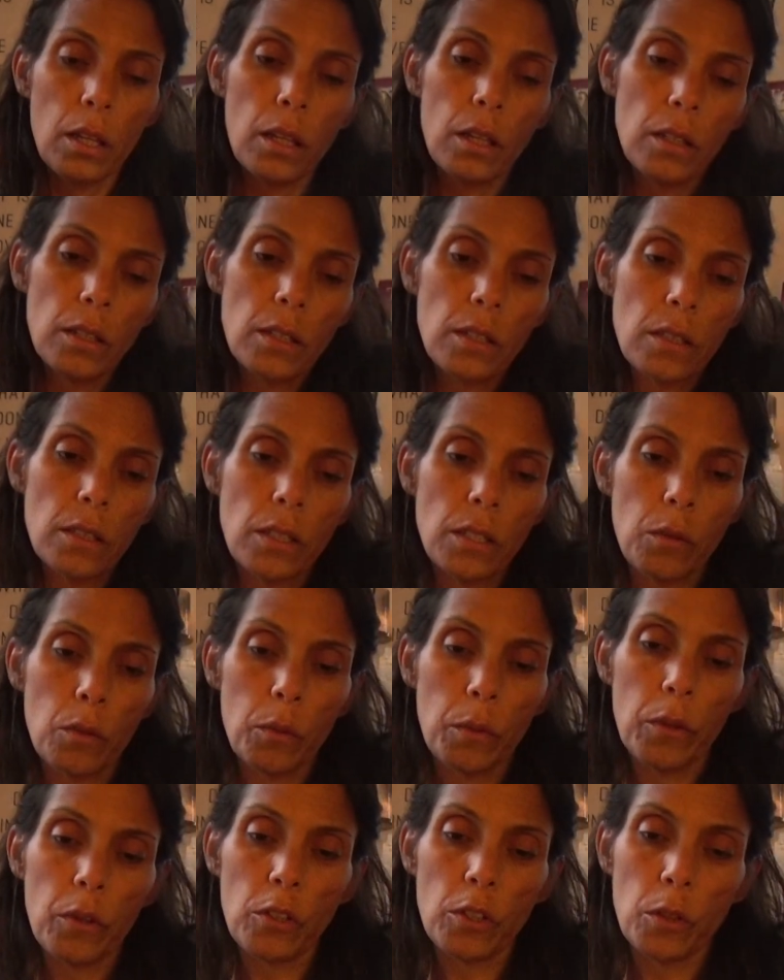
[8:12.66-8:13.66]
Let's see what
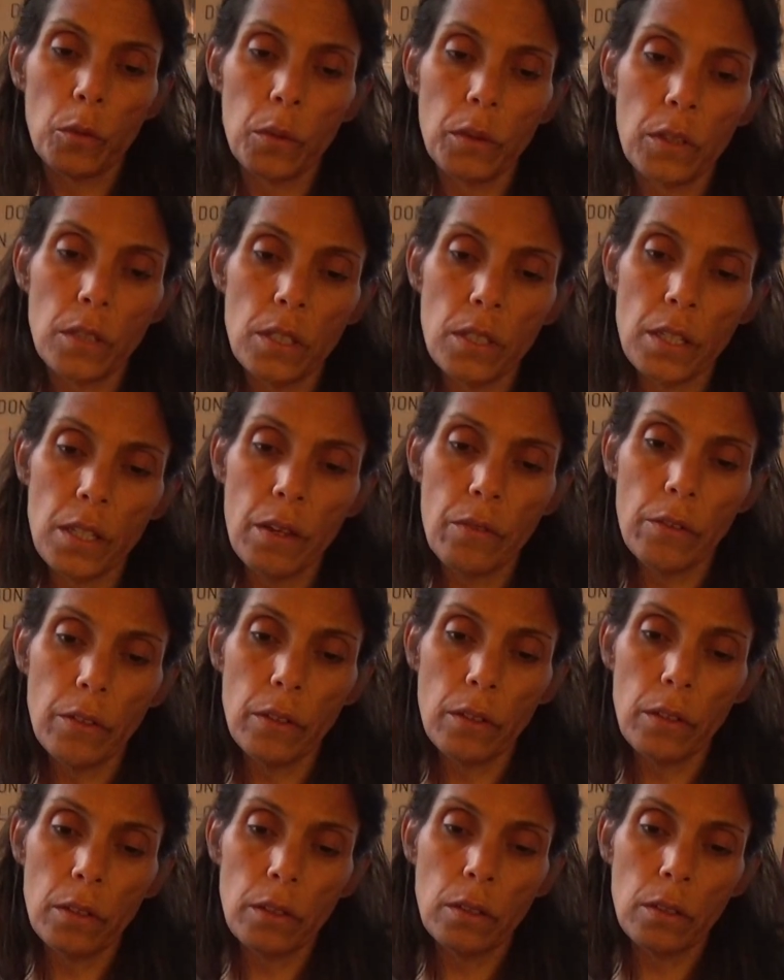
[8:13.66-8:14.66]
we're going to do with the 7,
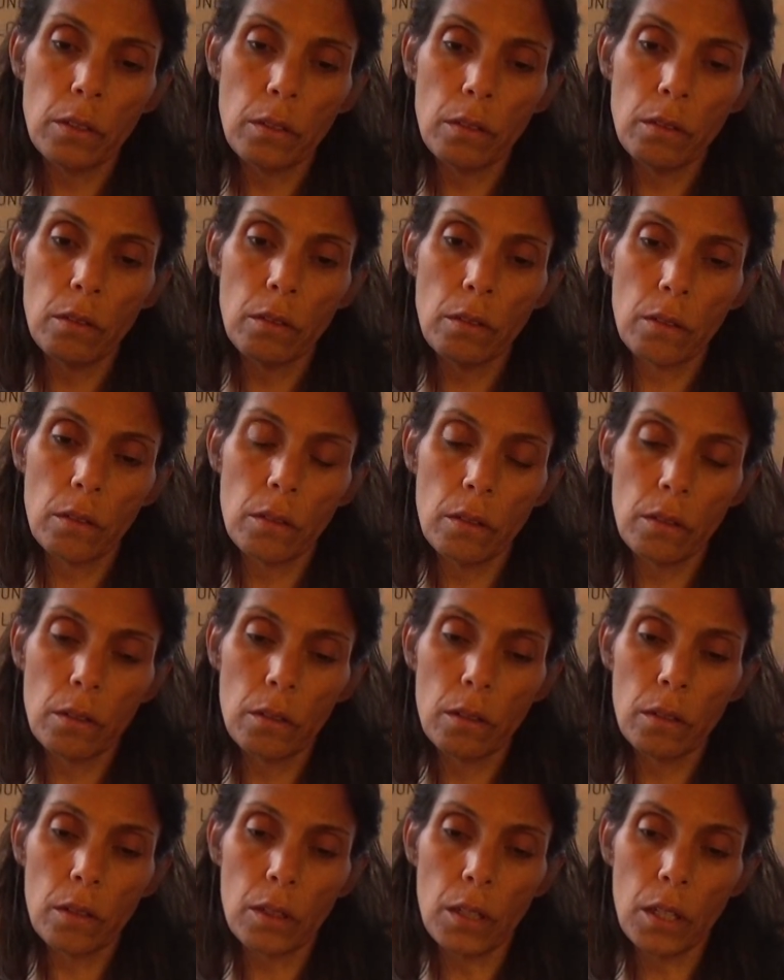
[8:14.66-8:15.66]
9,
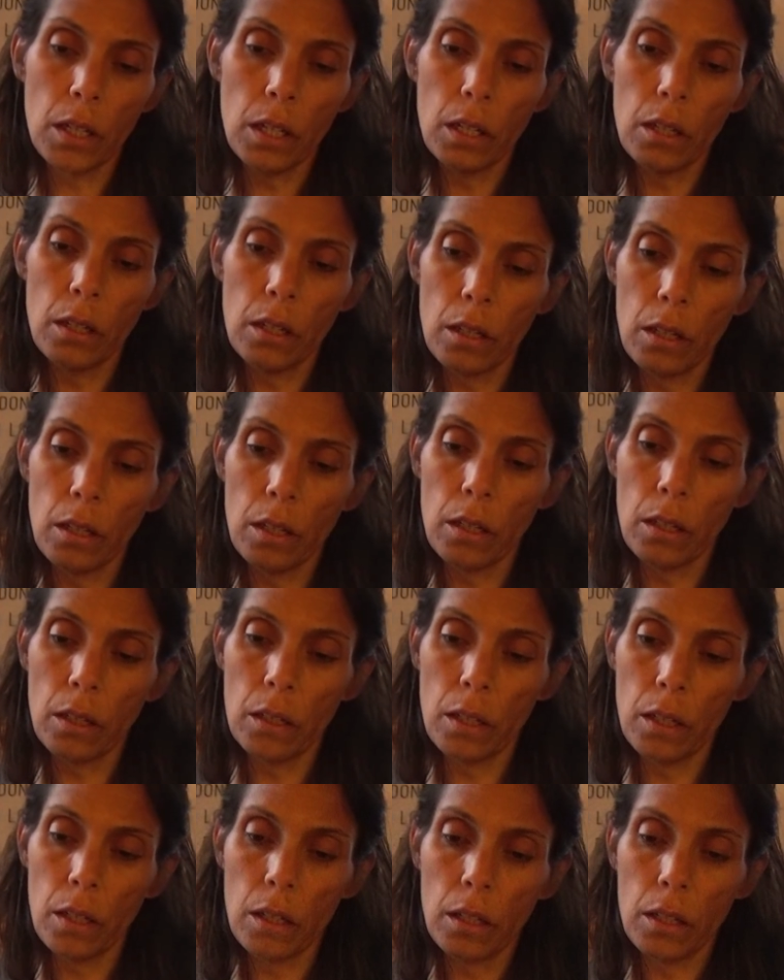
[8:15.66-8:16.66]
and
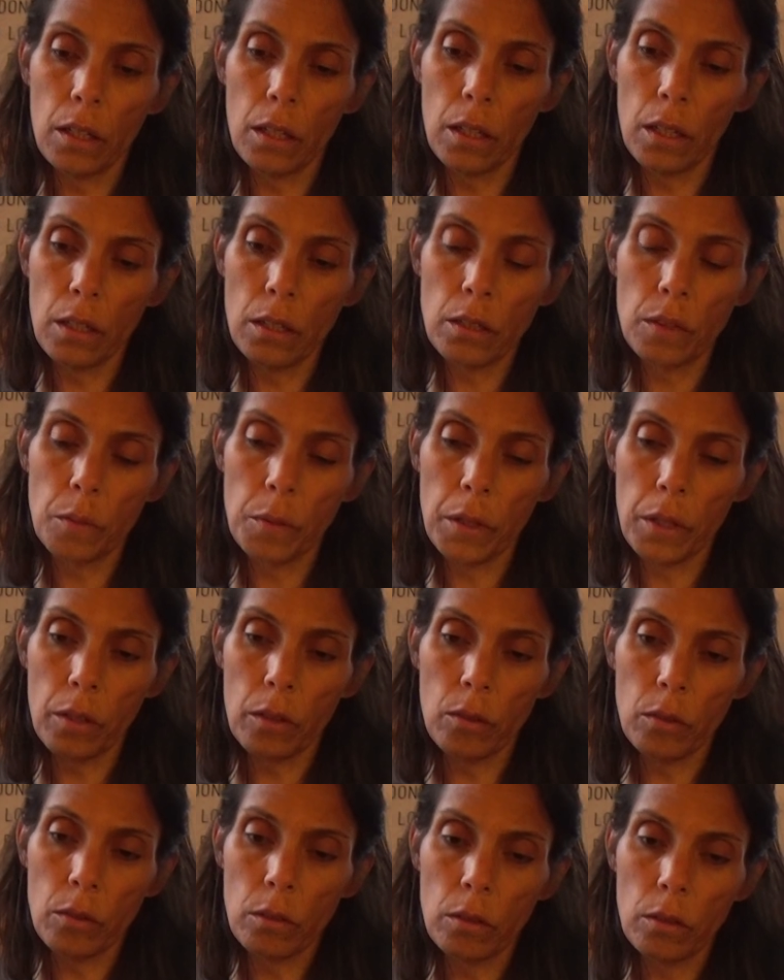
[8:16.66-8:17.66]
Ace of
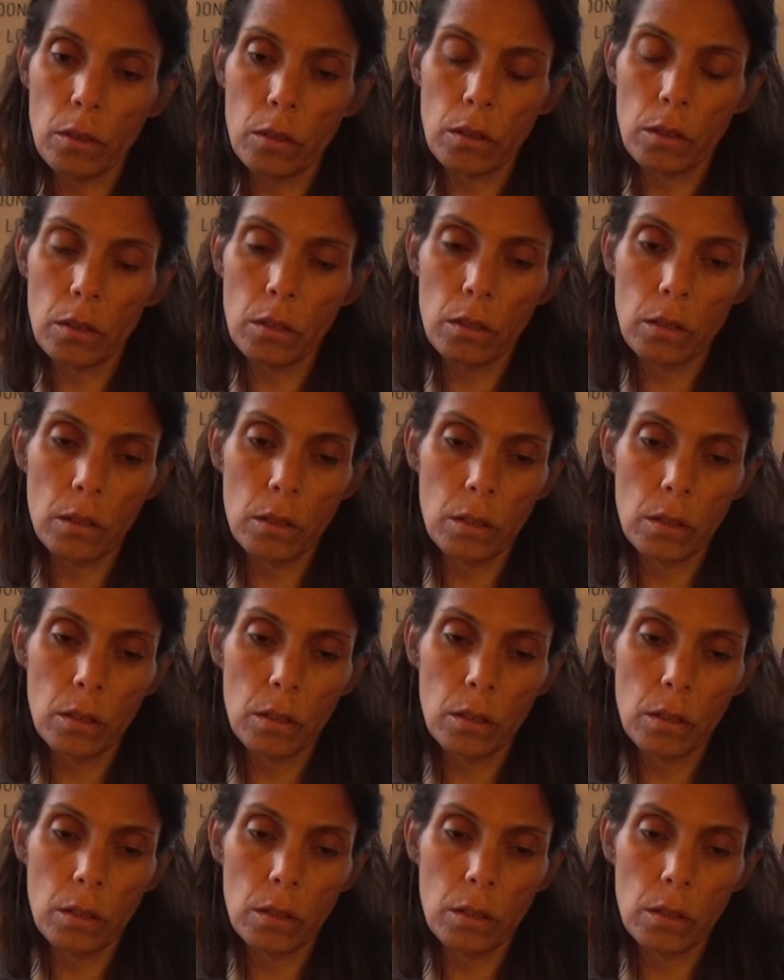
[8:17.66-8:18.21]
Pentacles.